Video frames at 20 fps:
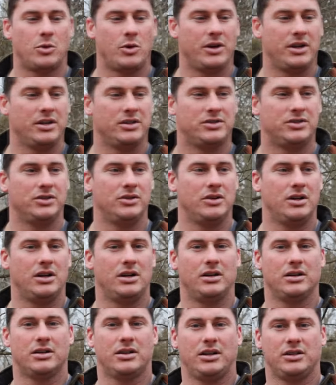morning
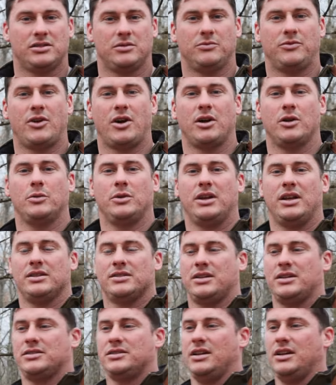to cut some firewood,
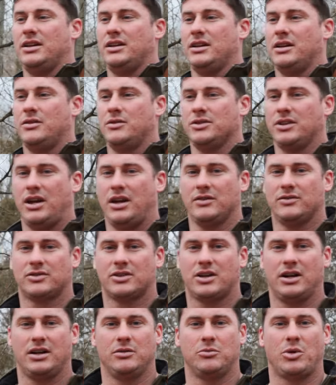as I said, and I was
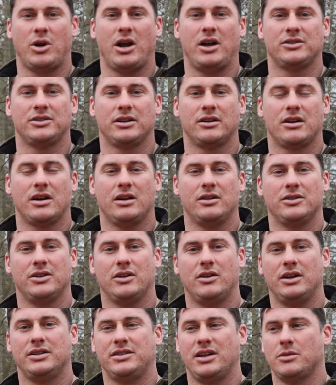kind of browsing around. You
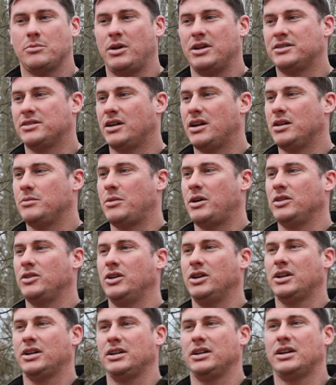know, I take my time, I
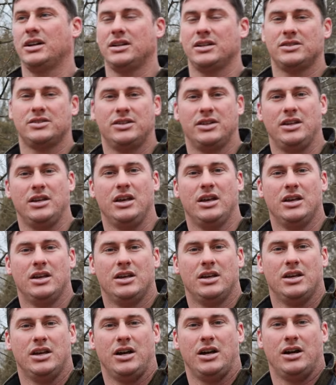look and kind of see
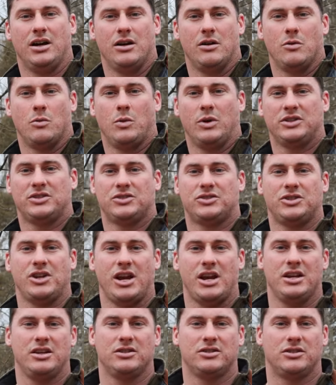what's
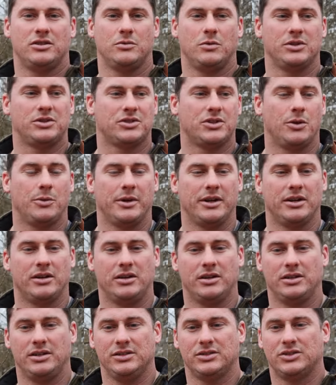changed and what's going
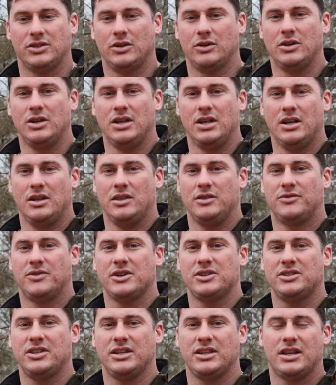on. And so the
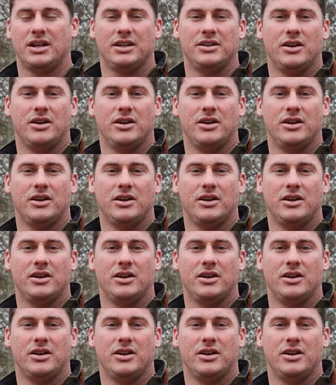first thing that I